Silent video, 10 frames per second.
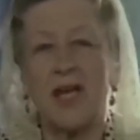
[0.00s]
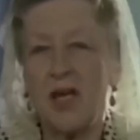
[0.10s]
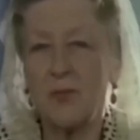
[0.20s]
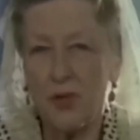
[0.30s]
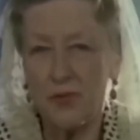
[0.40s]

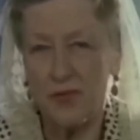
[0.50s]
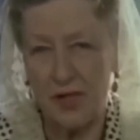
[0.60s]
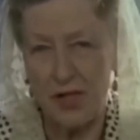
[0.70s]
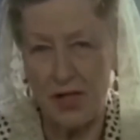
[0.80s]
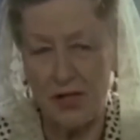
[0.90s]
came
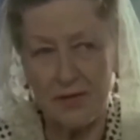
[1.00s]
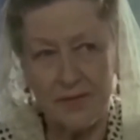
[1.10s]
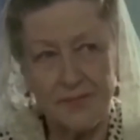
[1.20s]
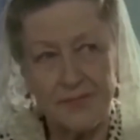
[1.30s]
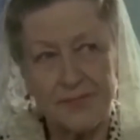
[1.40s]
over here,
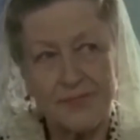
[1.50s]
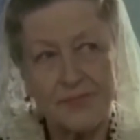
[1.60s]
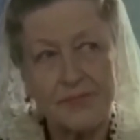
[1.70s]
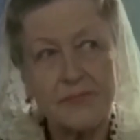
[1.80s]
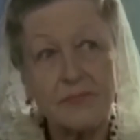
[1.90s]

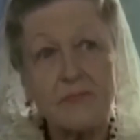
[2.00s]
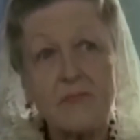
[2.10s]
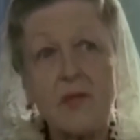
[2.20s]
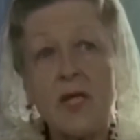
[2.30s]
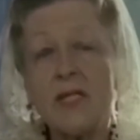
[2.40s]

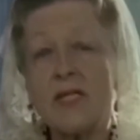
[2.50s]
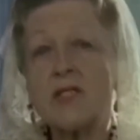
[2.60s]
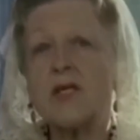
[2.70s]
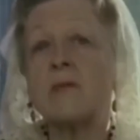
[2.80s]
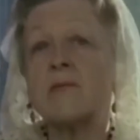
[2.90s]
he
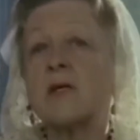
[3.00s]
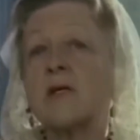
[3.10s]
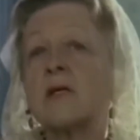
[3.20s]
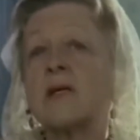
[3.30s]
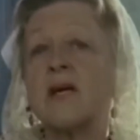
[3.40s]
did
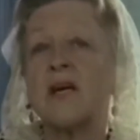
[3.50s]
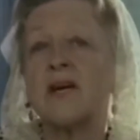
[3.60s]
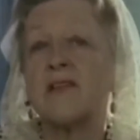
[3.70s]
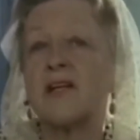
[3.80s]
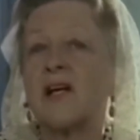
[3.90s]
something
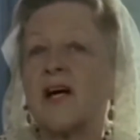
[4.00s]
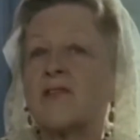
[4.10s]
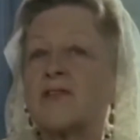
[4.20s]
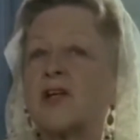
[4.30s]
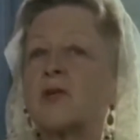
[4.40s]
that
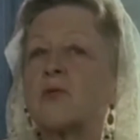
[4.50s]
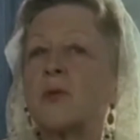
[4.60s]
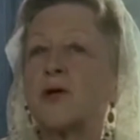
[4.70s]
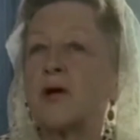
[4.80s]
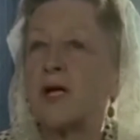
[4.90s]
I think will
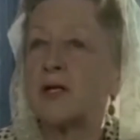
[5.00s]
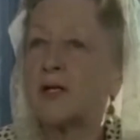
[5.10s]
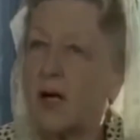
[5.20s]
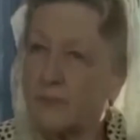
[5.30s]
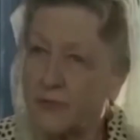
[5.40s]
be great
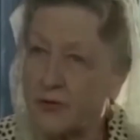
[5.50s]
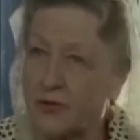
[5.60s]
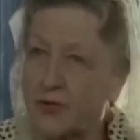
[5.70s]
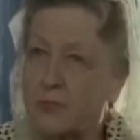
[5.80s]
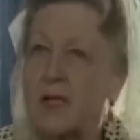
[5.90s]

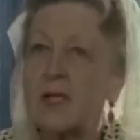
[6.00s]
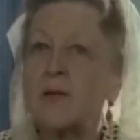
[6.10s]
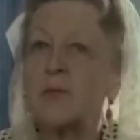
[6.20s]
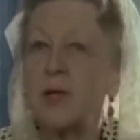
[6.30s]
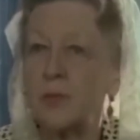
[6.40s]
comfort to
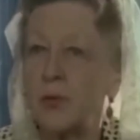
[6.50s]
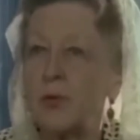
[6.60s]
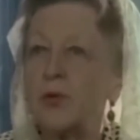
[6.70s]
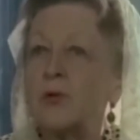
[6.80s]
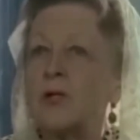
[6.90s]
many
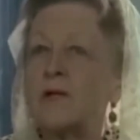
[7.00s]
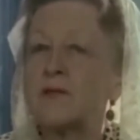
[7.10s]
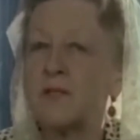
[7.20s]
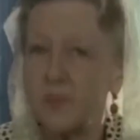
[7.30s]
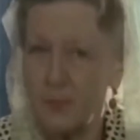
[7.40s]
people who live
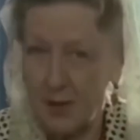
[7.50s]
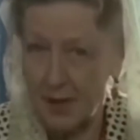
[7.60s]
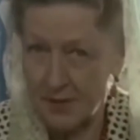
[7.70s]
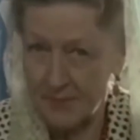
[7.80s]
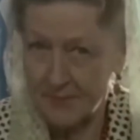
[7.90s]

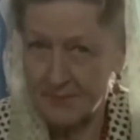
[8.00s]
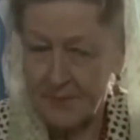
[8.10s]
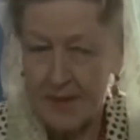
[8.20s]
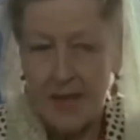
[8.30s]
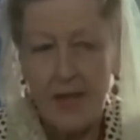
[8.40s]
simply.
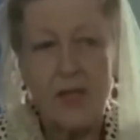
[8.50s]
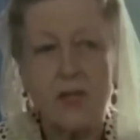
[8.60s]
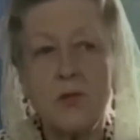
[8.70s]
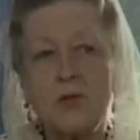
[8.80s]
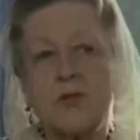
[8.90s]

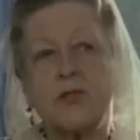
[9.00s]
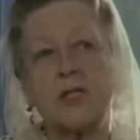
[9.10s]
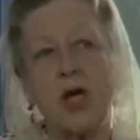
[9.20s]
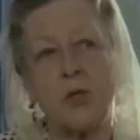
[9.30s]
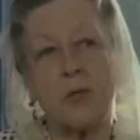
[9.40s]
He used to
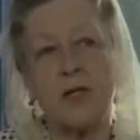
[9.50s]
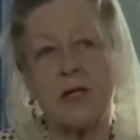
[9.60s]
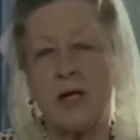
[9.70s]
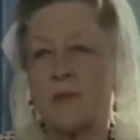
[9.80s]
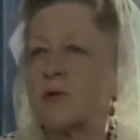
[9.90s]
tell me,
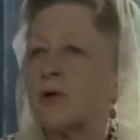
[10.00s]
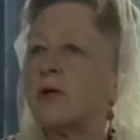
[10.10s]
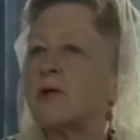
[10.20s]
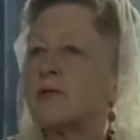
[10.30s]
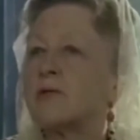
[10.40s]
I'm
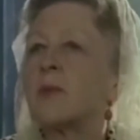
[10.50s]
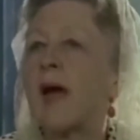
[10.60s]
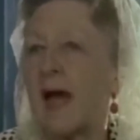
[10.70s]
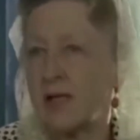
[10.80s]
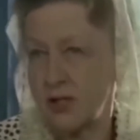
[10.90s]
going to
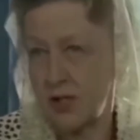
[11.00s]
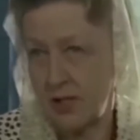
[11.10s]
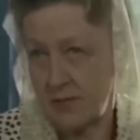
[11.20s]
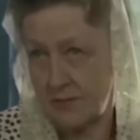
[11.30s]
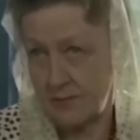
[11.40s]

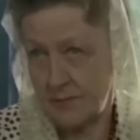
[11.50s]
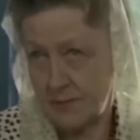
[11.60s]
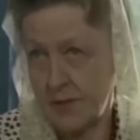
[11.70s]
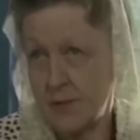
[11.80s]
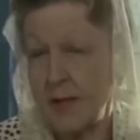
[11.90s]
Bahji
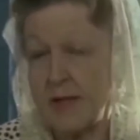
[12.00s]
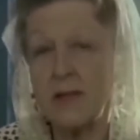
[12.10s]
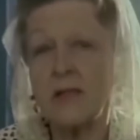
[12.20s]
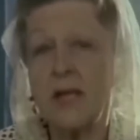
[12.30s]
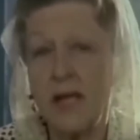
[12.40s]
to
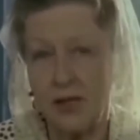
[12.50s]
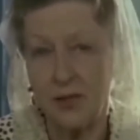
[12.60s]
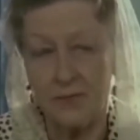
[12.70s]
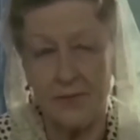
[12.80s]
spend the night.